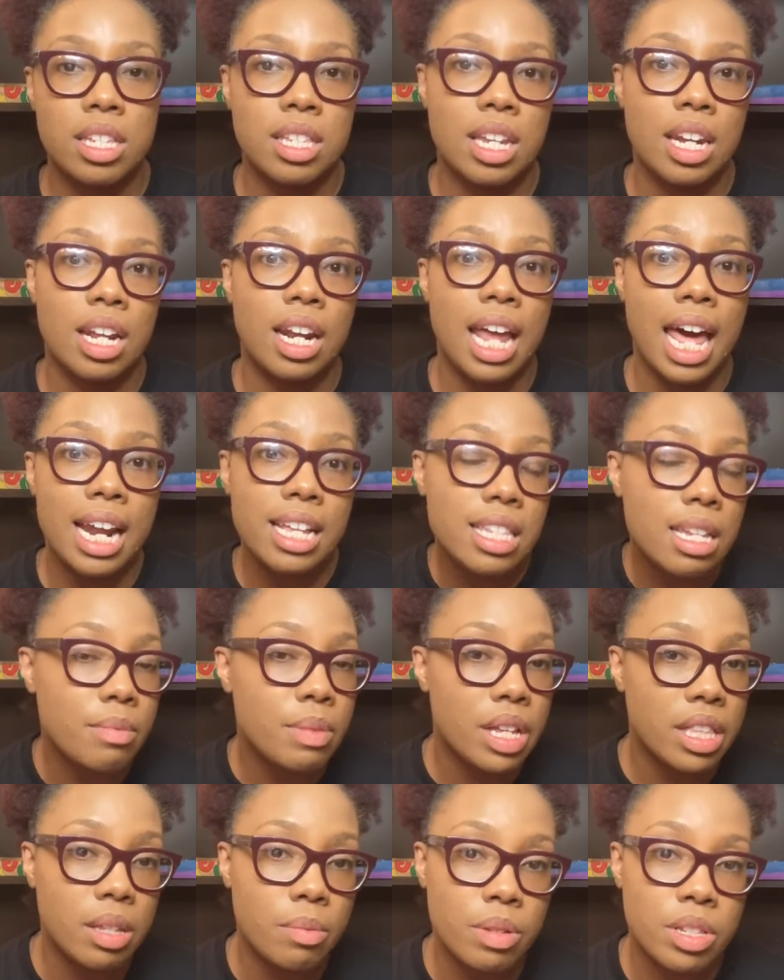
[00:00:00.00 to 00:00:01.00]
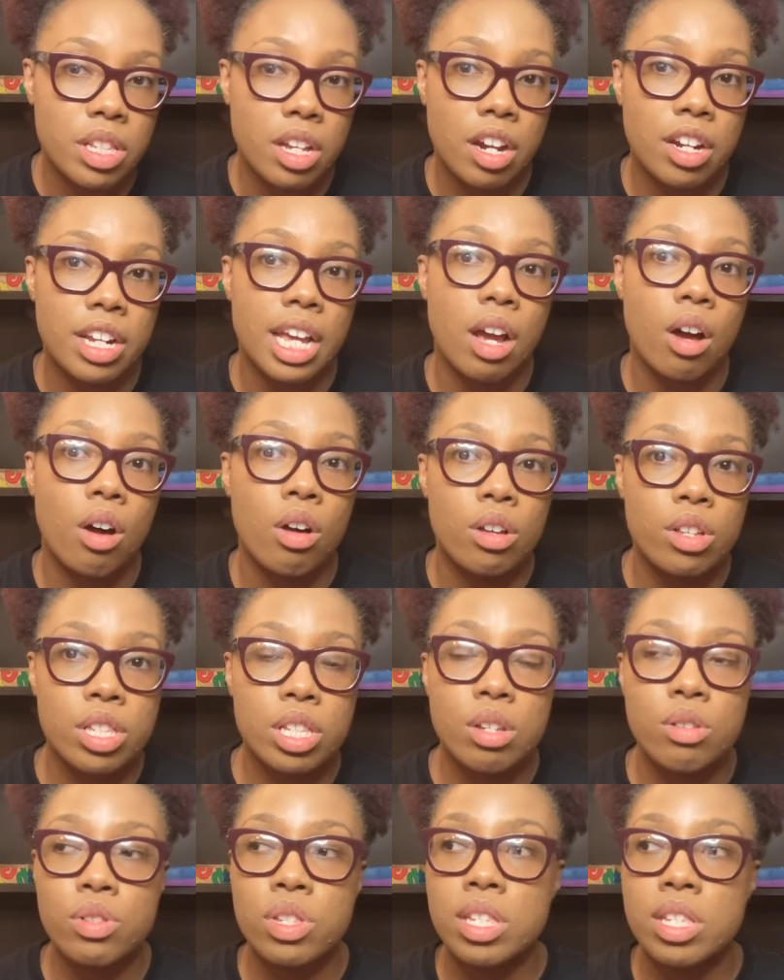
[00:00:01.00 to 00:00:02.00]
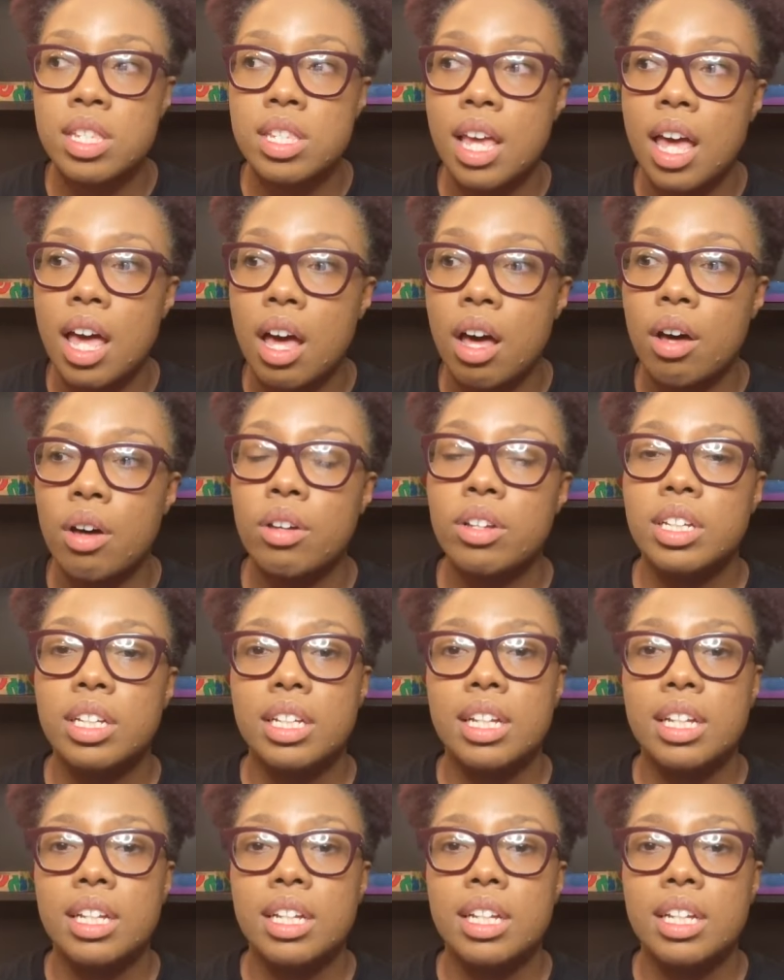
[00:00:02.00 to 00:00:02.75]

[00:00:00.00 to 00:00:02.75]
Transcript: And a lot of times at the bazaar, they also sell